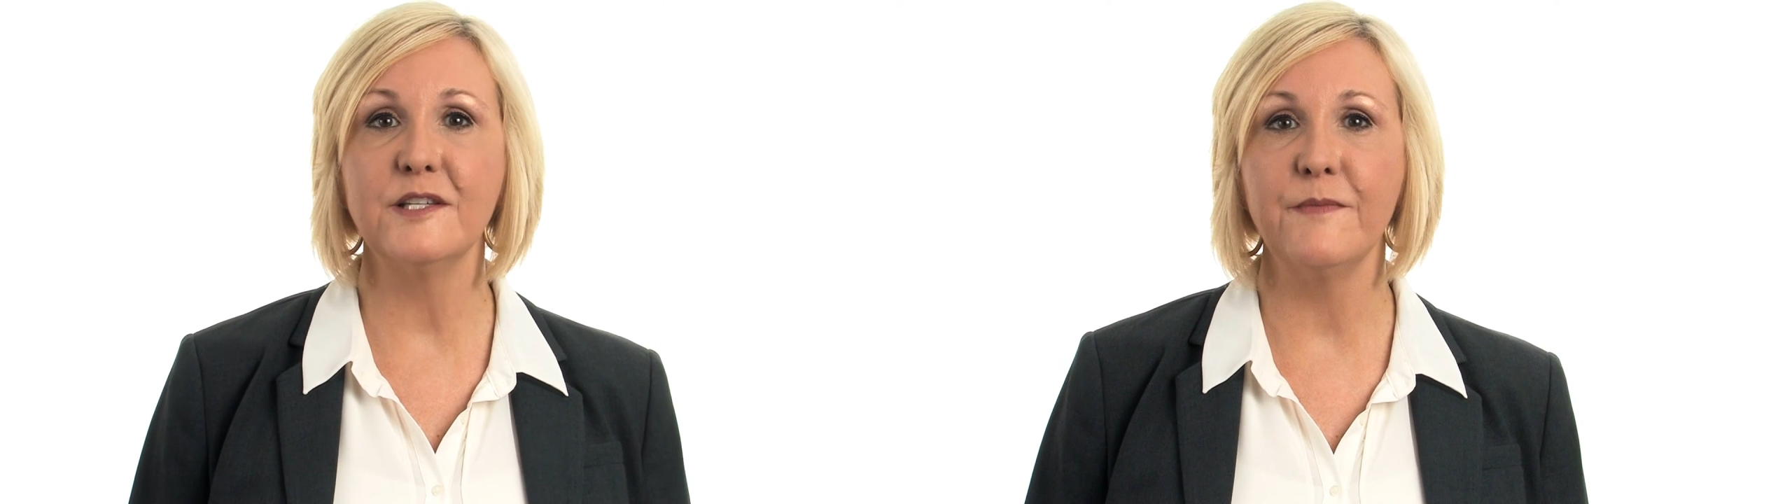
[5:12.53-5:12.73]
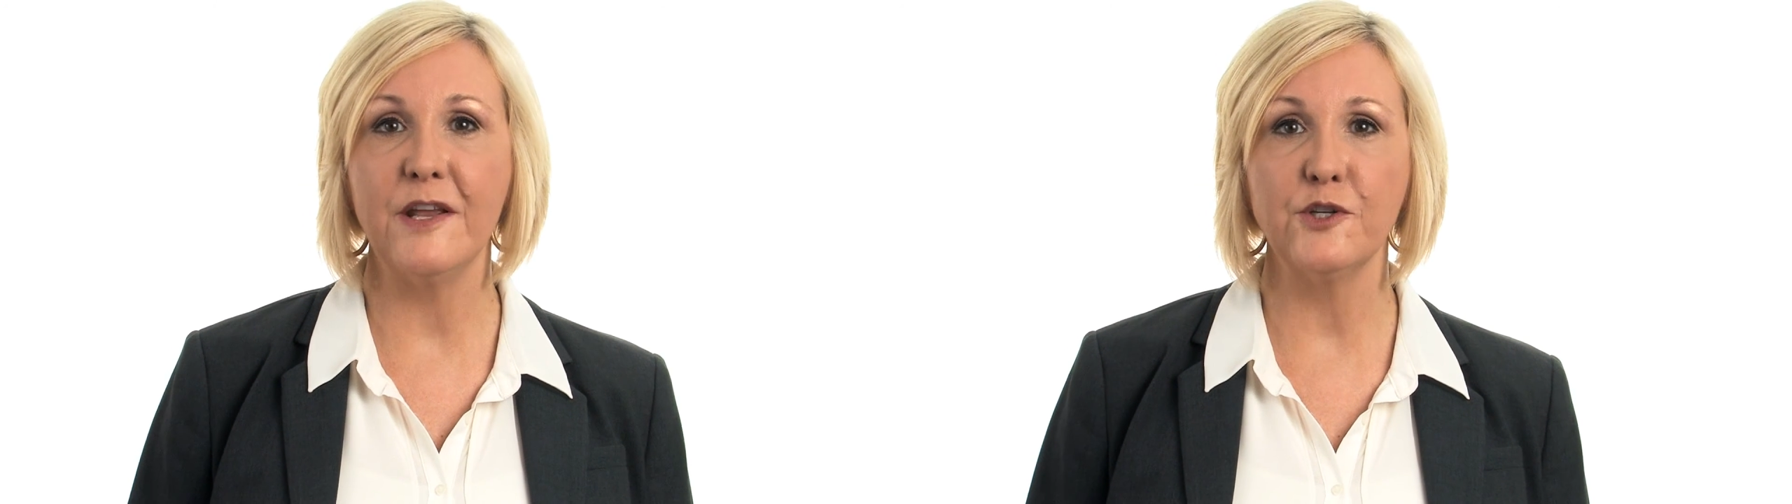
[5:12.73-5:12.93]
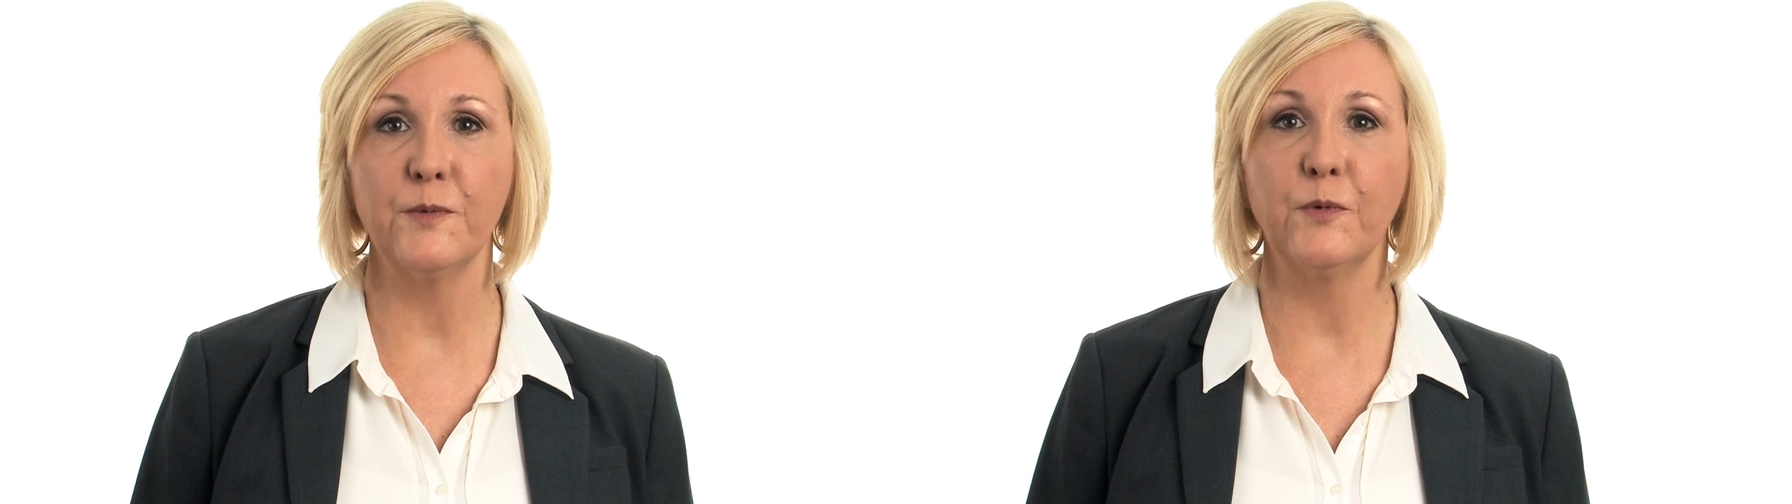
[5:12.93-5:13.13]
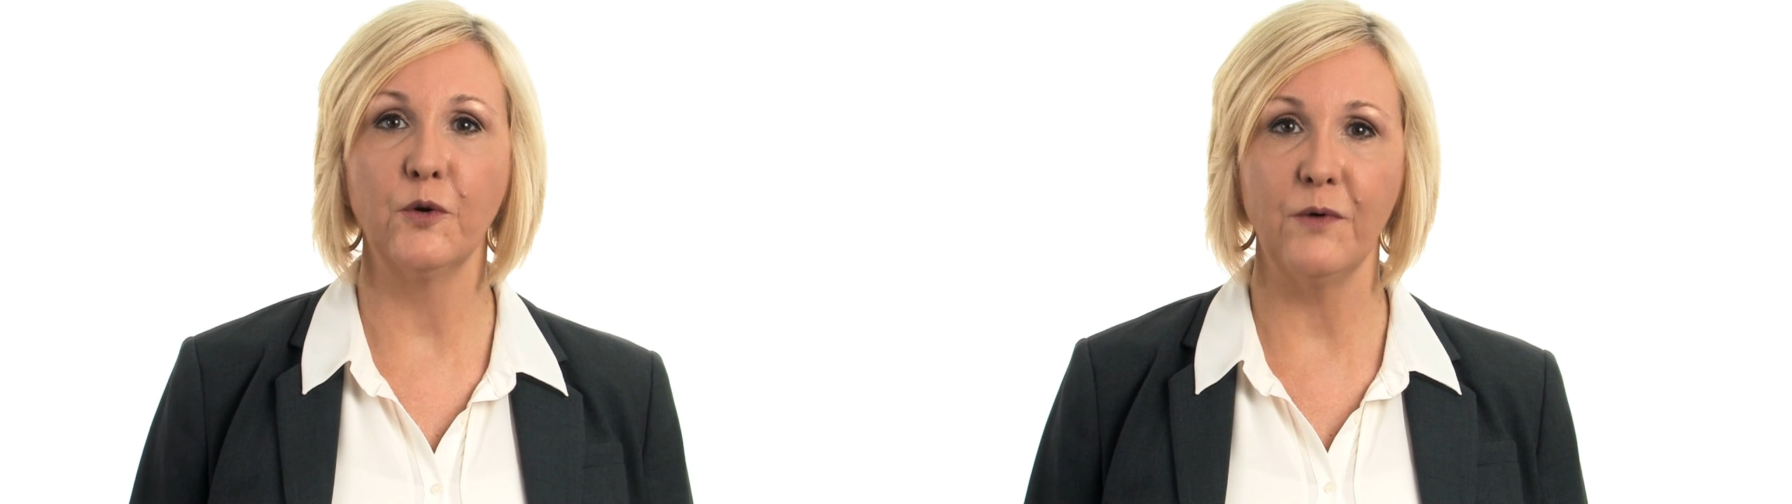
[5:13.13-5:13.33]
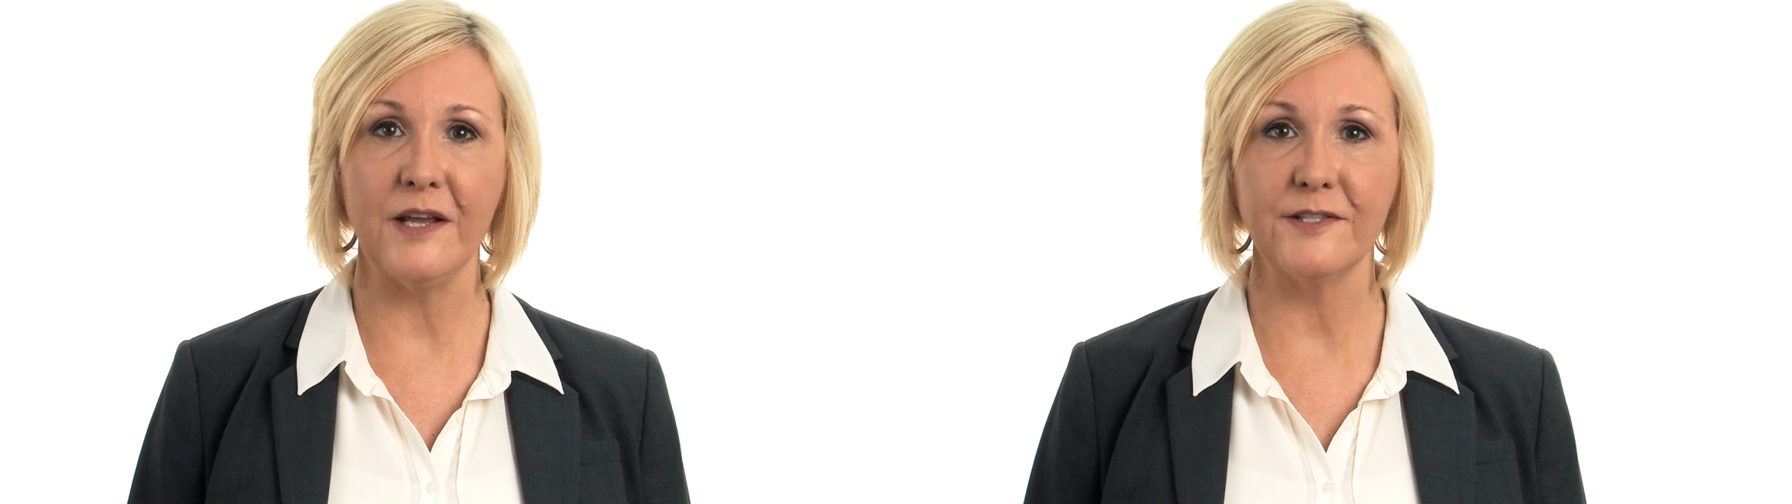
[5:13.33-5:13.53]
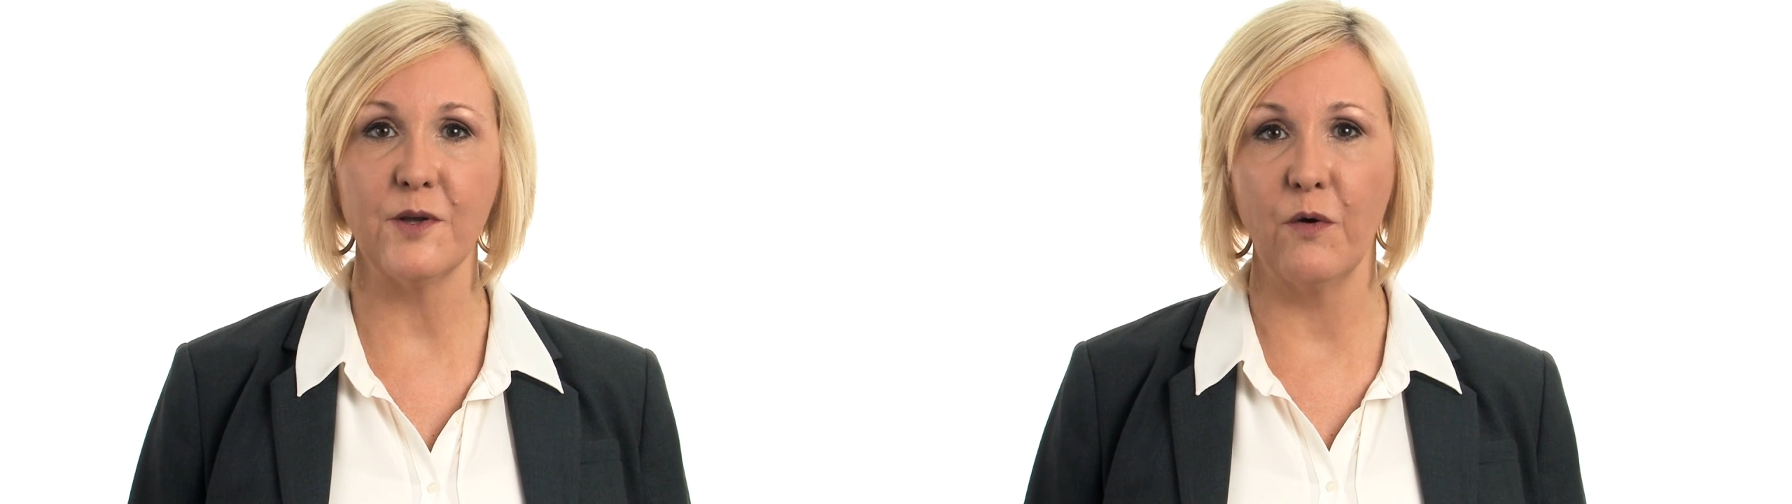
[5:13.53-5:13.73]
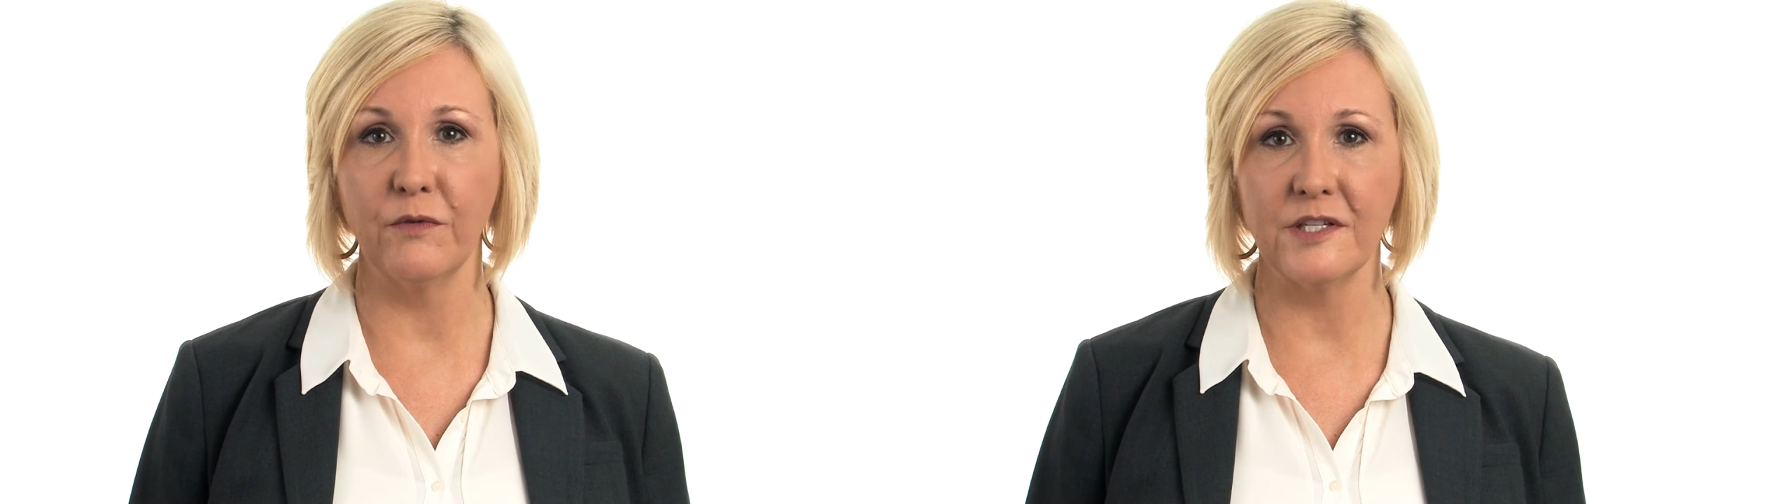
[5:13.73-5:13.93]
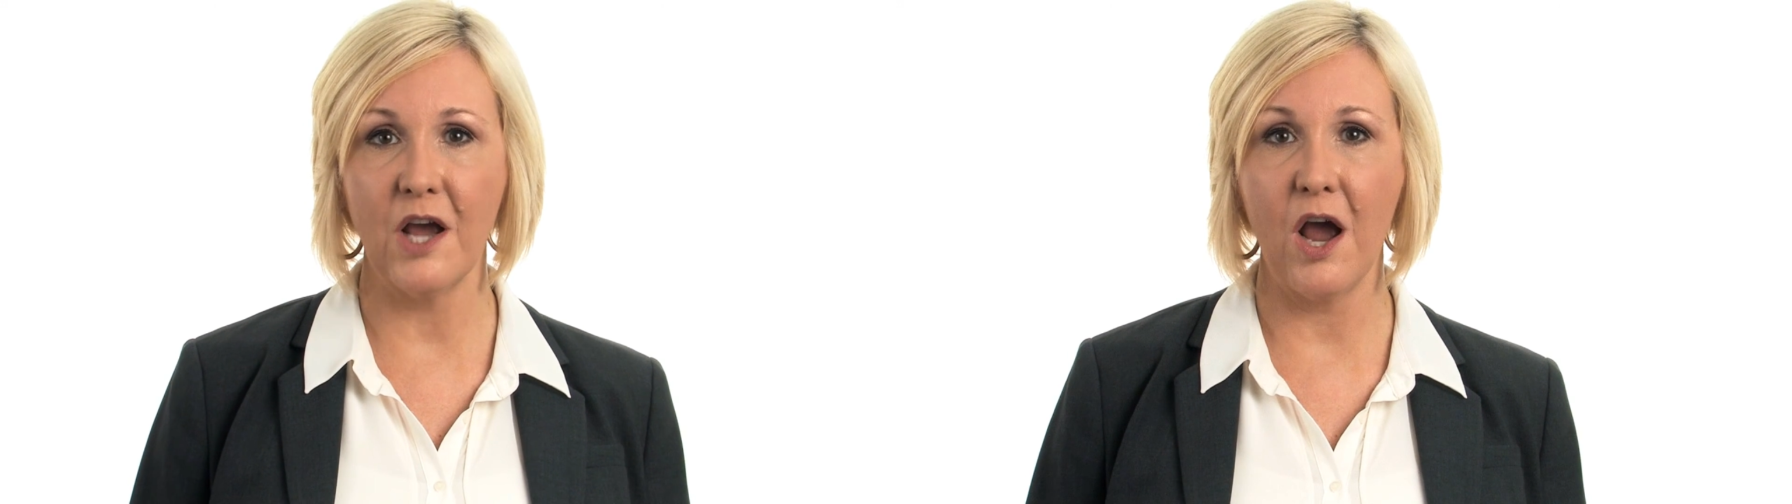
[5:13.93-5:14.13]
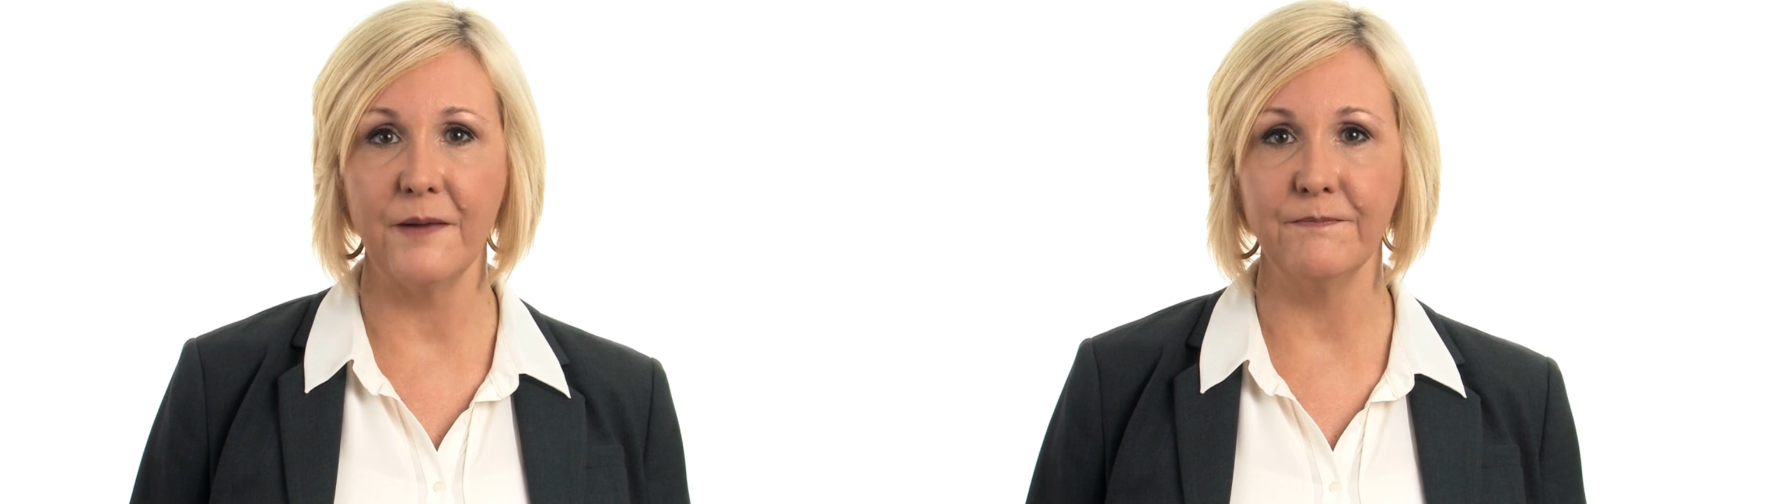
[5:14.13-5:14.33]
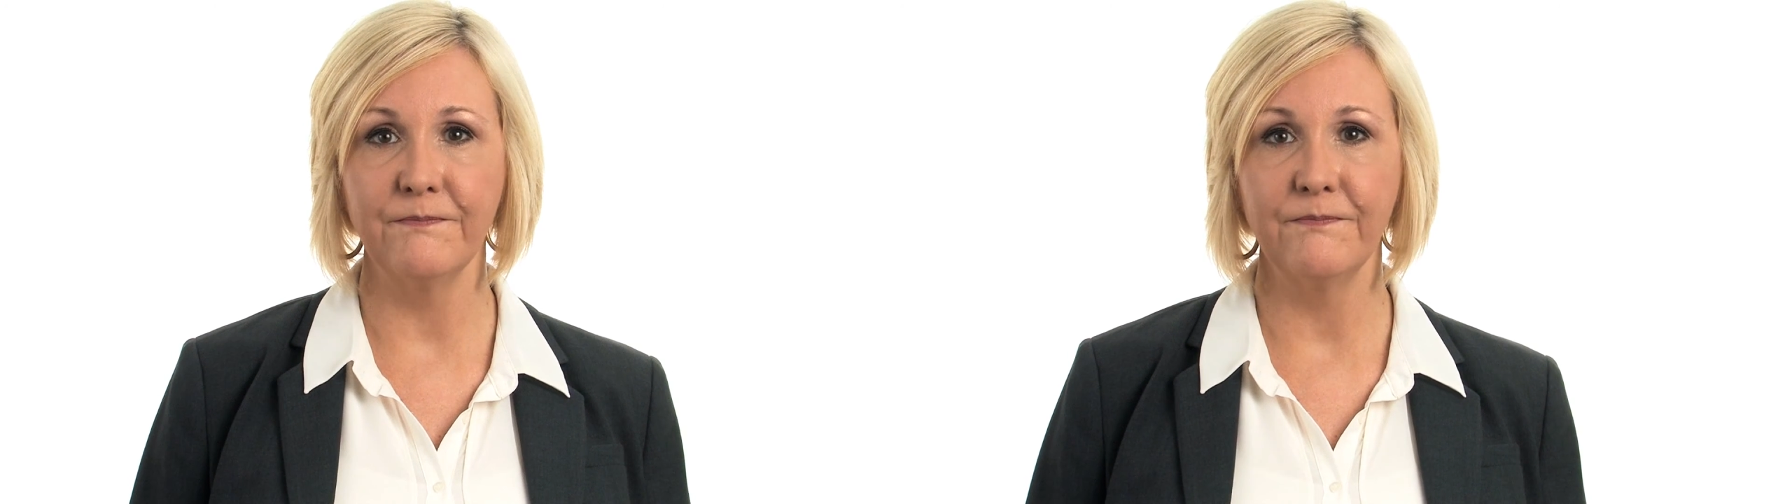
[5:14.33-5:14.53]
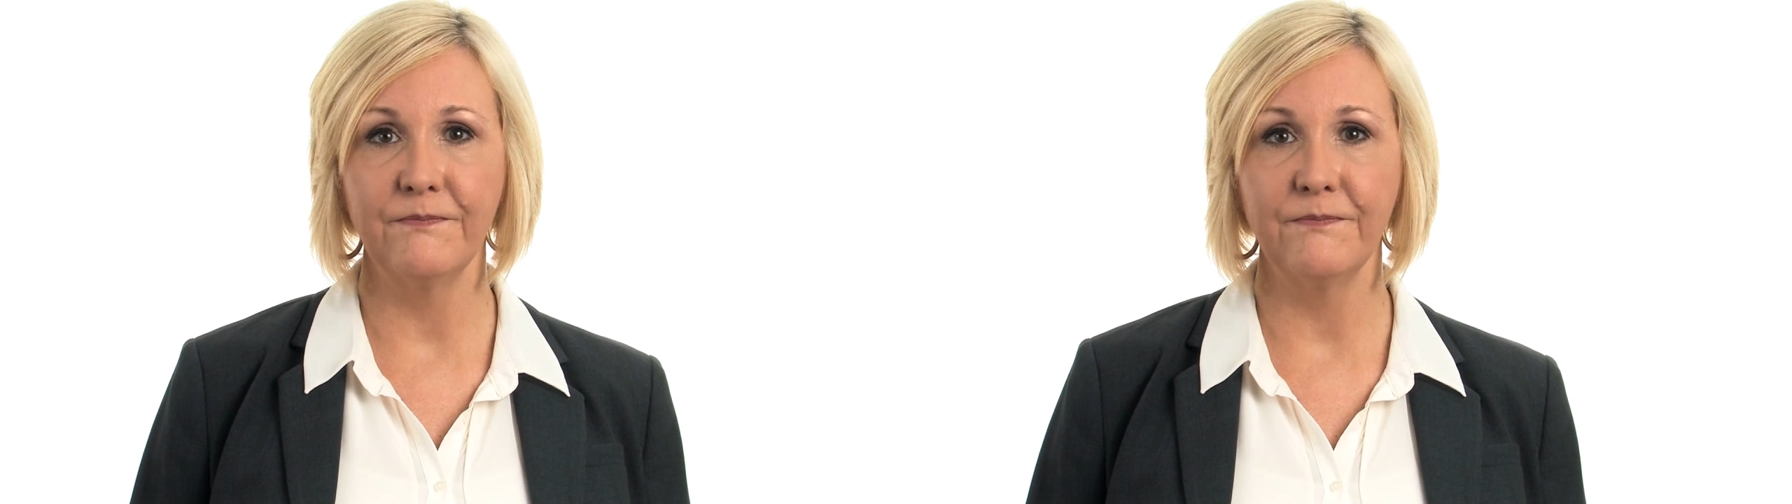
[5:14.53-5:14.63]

dementia progress over time?